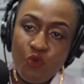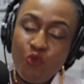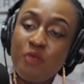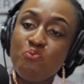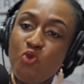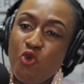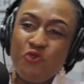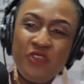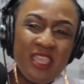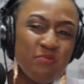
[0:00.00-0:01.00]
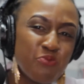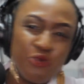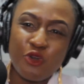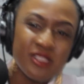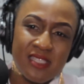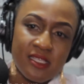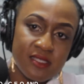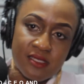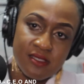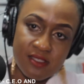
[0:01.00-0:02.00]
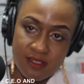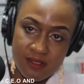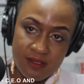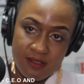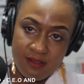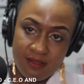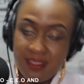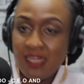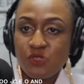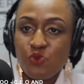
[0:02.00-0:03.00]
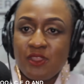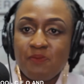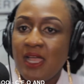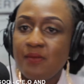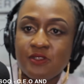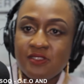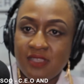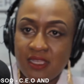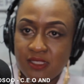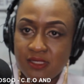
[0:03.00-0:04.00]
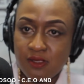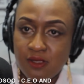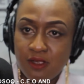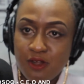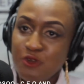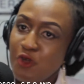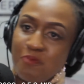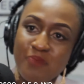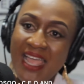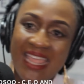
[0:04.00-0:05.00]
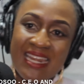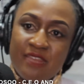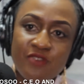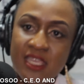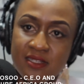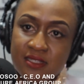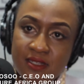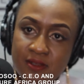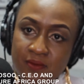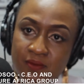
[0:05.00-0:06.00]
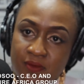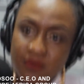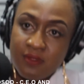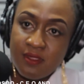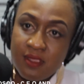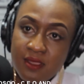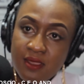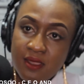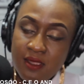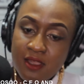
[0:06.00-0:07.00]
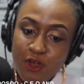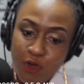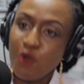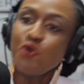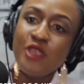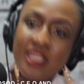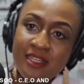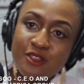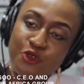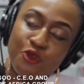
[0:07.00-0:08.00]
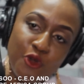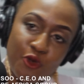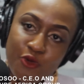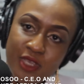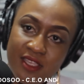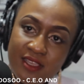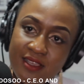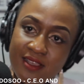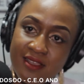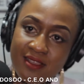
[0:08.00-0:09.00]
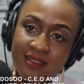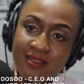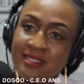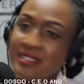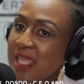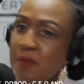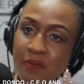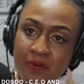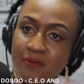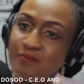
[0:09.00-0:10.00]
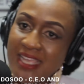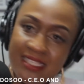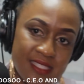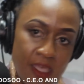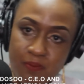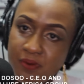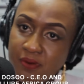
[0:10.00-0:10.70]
We move in processes. That is what the Bible says, not by an event. Glory to glory, step by step.